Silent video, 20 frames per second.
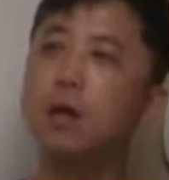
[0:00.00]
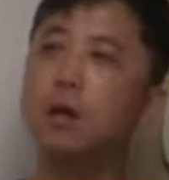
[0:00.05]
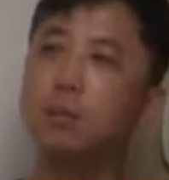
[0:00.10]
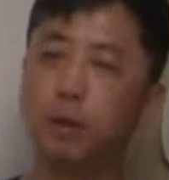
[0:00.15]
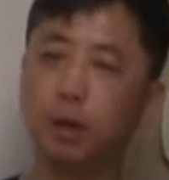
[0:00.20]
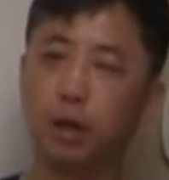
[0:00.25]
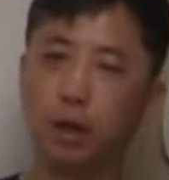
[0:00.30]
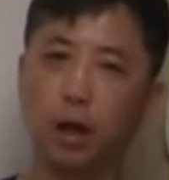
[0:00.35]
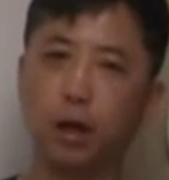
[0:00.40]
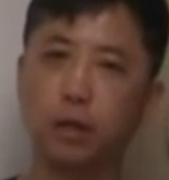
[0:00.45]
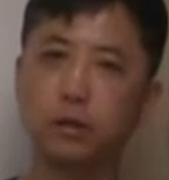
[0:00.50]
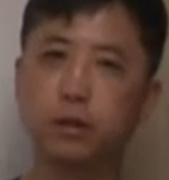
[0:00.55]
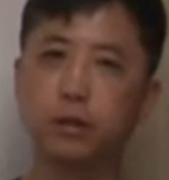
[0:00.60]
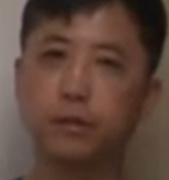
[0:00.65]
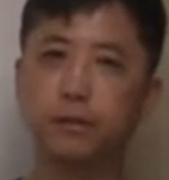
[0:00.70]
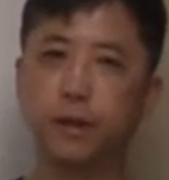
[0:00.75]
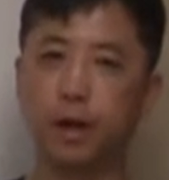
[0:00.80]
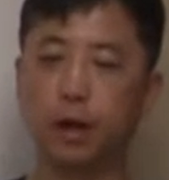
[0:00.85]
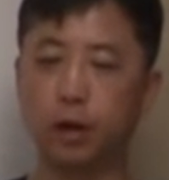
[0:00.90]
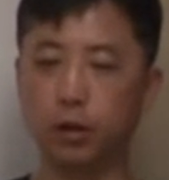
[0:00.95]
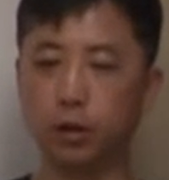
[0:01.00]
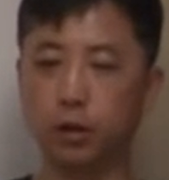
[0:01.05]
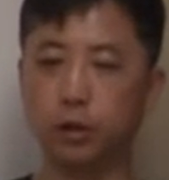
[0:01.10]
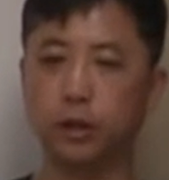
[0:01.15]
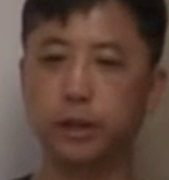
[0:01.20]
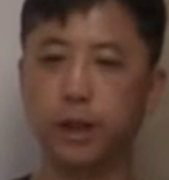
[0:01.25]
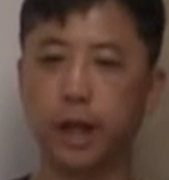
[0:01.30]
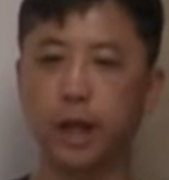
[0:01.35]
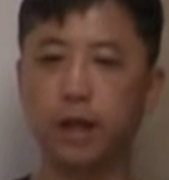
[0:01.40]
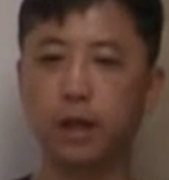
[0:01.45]
Because of the
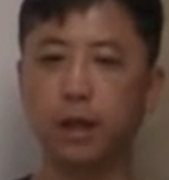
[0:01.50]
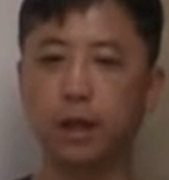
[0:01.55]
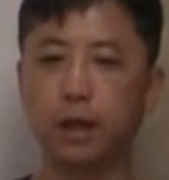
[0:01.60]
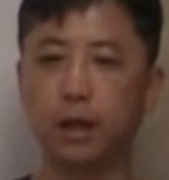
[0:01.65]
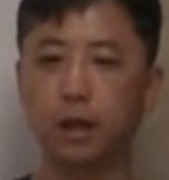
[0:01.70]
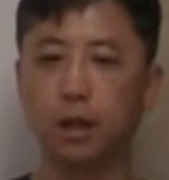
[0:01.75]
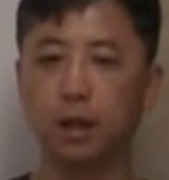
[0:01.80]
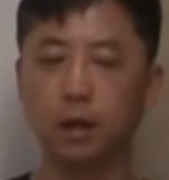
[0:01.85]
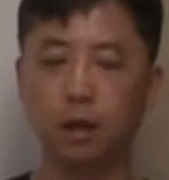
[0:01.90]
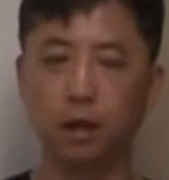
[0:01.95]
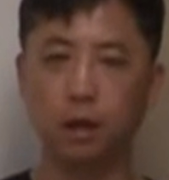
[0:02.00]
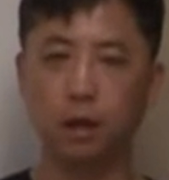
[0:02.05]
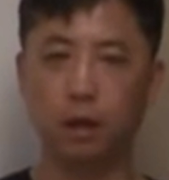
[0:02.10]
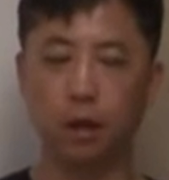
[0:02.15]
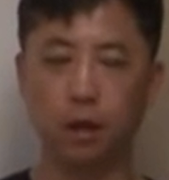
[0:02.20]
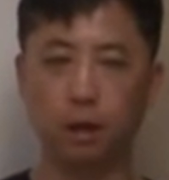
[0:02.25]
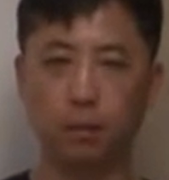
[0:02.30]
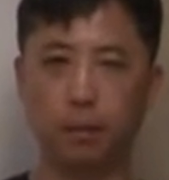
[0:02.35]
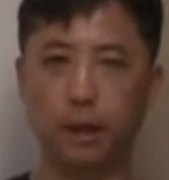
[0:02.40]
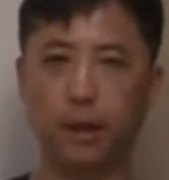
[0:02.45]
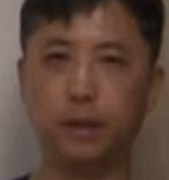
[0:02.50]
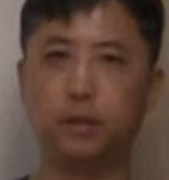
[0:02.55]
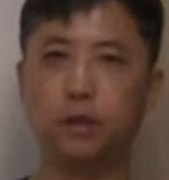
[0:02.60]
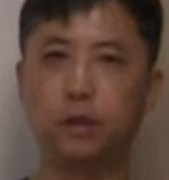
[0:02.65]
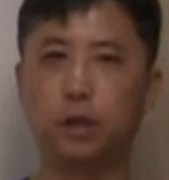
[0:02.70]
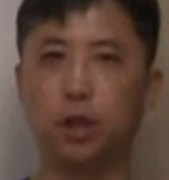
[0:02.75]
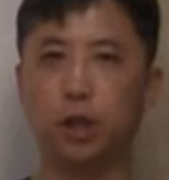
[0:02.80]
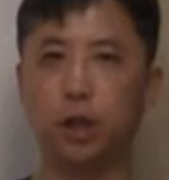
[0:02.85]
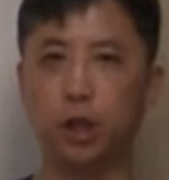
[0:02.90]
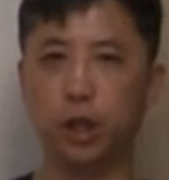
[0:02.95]
understanding based
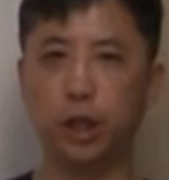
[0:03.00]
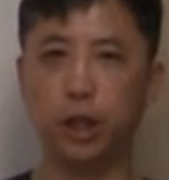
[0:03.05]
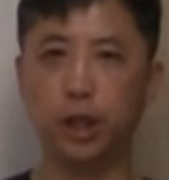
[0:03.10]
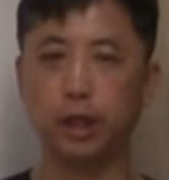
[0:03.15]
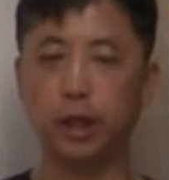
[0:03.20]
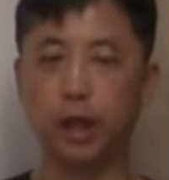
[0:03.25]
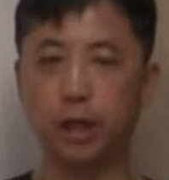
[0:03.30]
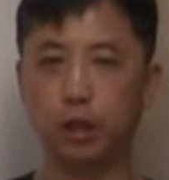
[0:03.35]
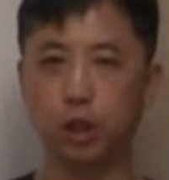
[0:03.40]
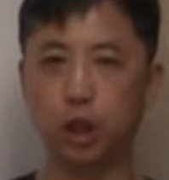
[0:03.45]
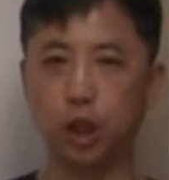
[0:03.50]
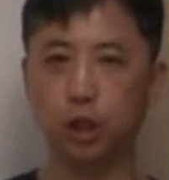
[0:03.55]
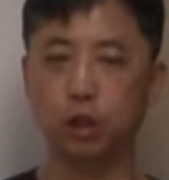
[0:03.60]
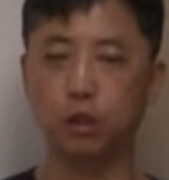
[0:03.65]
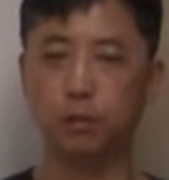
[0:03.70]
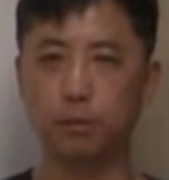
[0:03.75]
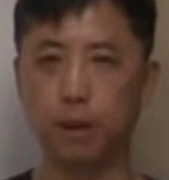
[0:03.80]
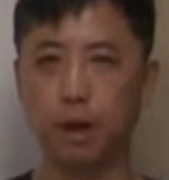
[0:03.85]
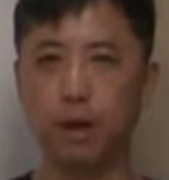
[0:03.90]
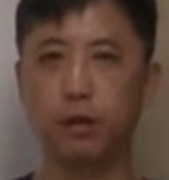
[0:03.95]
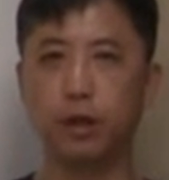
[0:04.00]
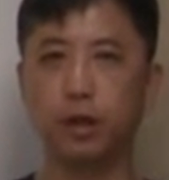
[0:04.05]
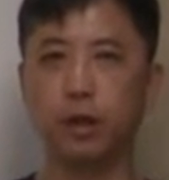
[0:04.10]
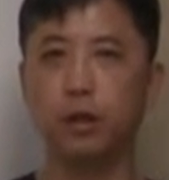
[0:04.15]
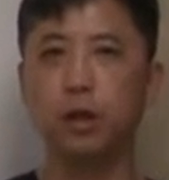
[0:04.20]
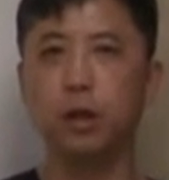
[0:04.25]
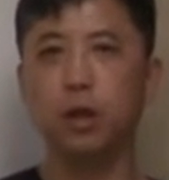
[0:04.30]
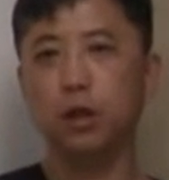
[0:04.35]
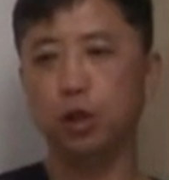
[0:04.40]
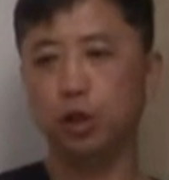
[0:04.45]
learning and teaching method,
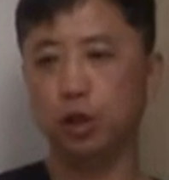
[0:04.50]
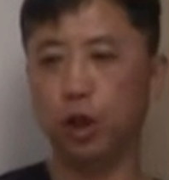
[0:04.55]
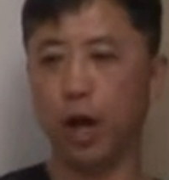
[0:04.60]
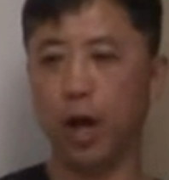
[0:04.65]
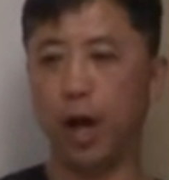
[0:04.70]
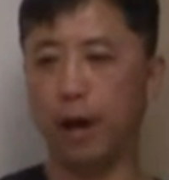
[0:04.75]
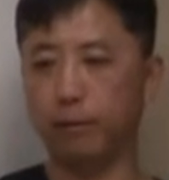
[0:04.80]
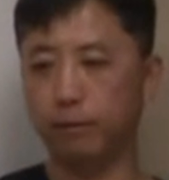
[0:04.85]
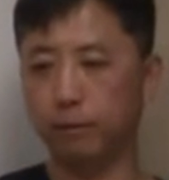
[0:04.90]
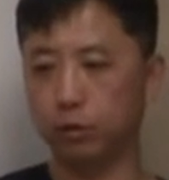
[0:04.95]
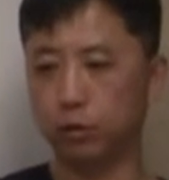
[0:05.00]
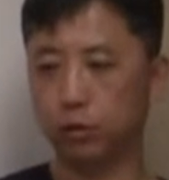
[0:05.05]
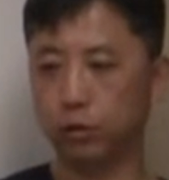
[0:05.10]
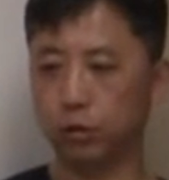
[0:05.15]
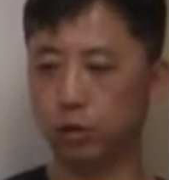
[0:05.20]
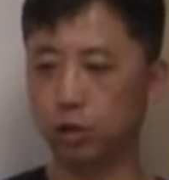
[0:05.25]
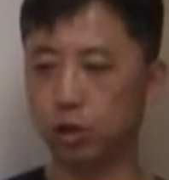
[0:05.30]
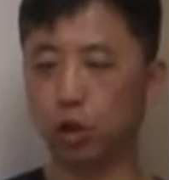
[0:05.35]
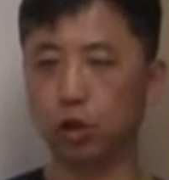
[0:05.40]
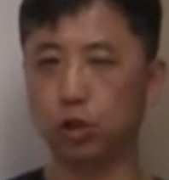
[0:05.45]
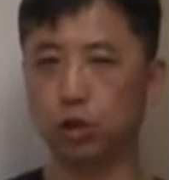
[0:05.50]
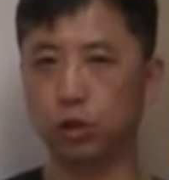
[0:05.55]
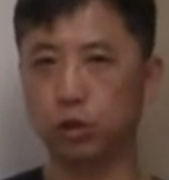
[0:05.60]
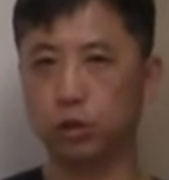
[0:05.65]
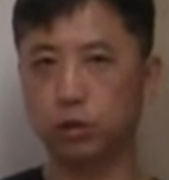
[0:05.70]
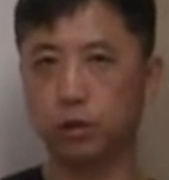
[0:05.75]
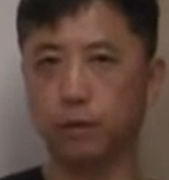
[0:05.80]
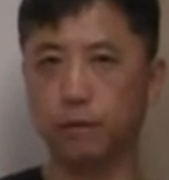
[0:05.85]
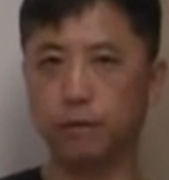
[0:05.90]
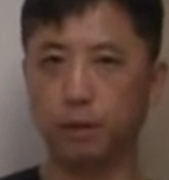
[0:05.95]
you have
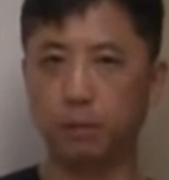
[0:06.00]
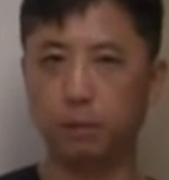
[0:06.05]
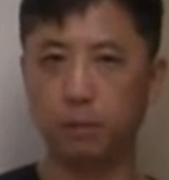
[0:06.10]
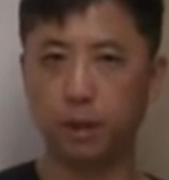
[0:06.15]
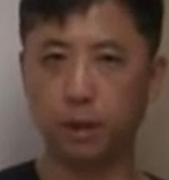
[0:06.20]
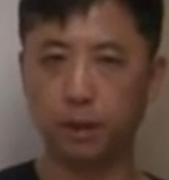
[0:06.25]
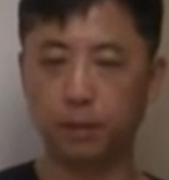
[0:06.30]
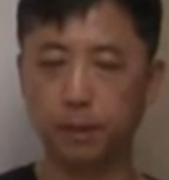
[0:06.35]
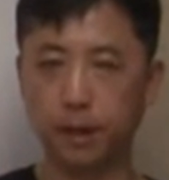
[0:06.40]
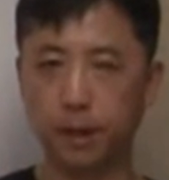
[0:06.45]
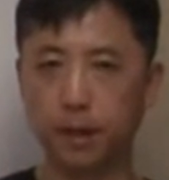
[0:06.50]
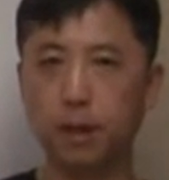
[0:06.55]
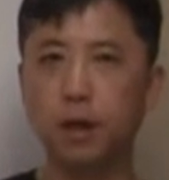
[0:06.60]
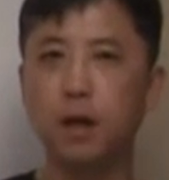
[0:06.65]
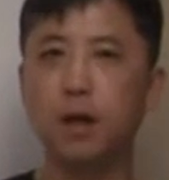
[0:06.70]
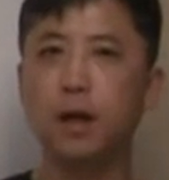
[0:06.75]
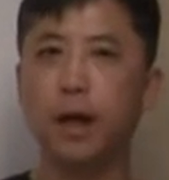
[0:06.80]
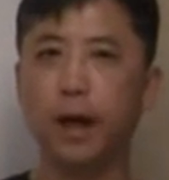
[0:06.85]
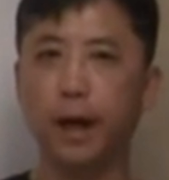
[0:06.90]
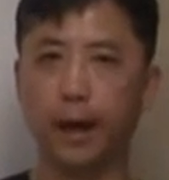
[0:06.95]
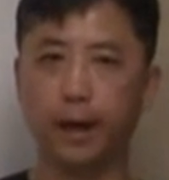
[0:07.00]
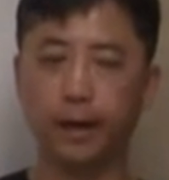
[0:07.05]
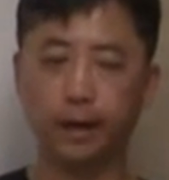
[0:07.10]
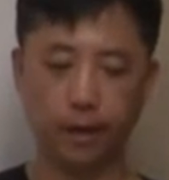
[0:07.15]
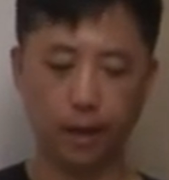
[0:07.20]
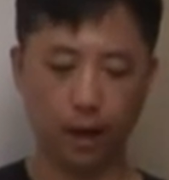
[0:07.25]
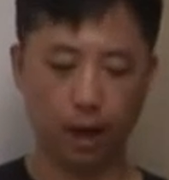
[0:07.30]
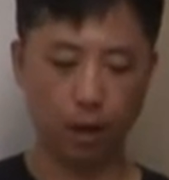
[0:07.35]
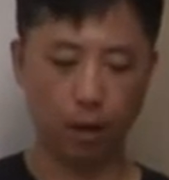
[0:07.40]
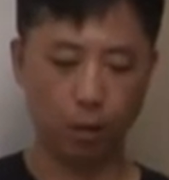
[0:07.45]
structures of the pyramid, and
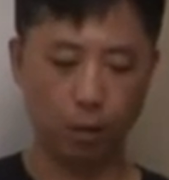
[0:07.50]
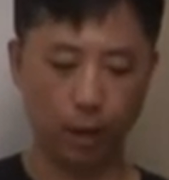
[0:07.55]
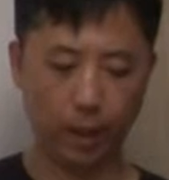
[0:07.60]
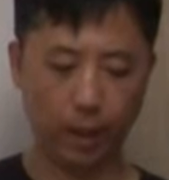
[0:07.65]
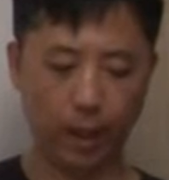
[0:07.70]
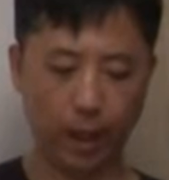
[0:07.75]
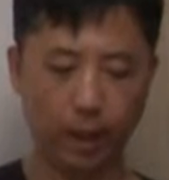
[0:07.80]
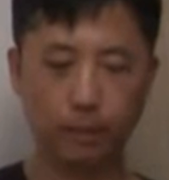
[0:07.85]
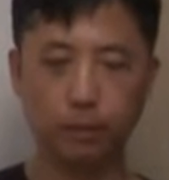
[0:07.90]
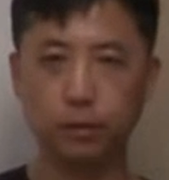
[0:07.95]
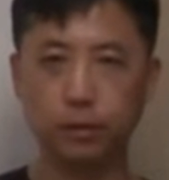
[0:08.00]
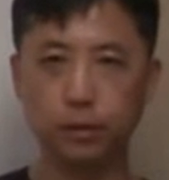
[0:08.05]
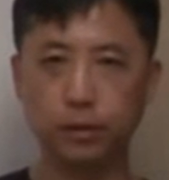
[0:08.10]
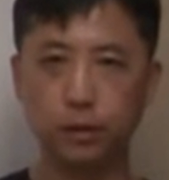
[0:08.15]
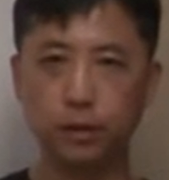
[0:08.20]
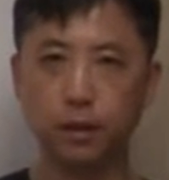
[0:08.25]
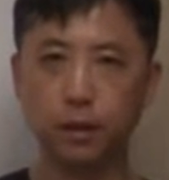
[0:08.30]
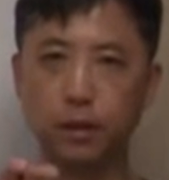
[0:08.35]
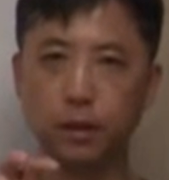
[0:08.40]
now what happens?